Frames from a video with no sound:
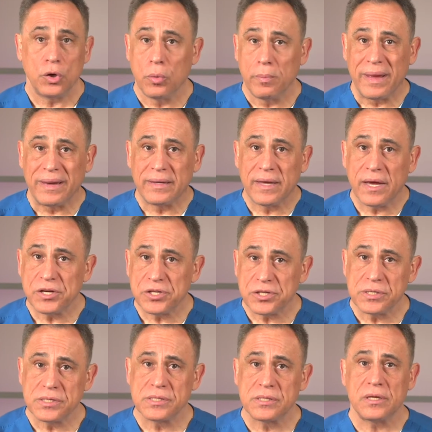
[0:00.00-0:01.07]
your
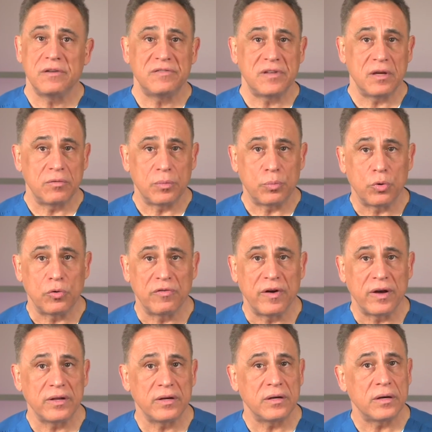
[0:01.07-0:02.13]
medications if they were
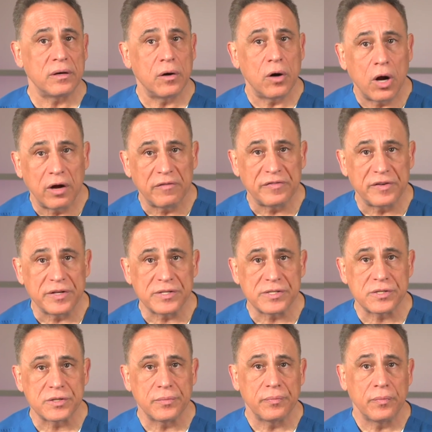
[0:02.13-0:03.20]
provided at our
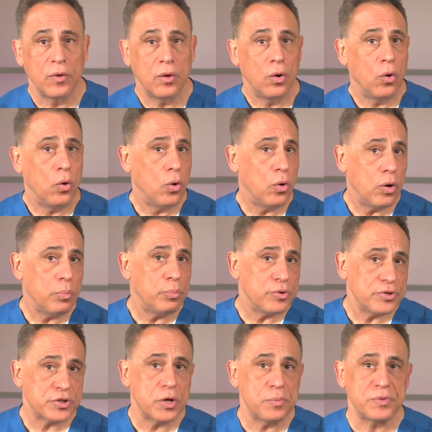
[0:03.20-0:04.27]
office, or
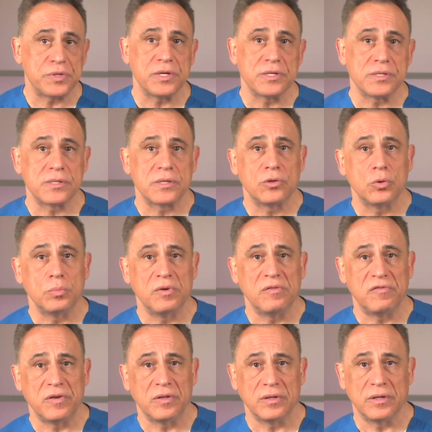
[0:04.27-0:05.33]
prescriptions to be
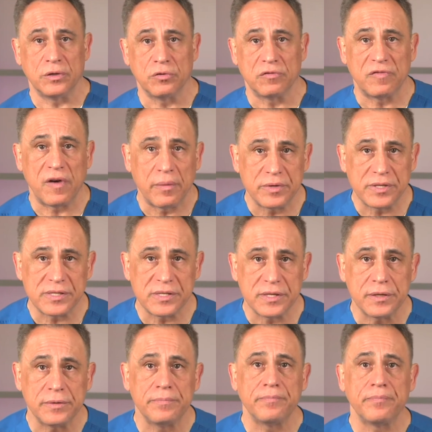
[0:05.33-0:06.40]
filled at your
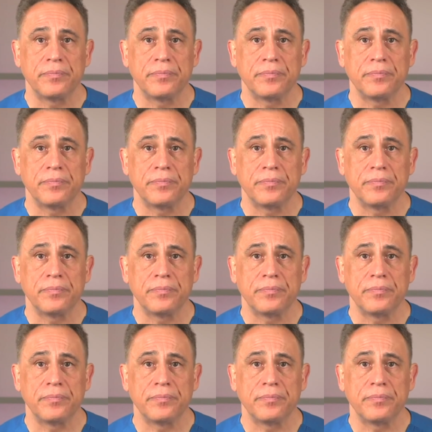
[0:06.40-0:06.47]
pharmacy,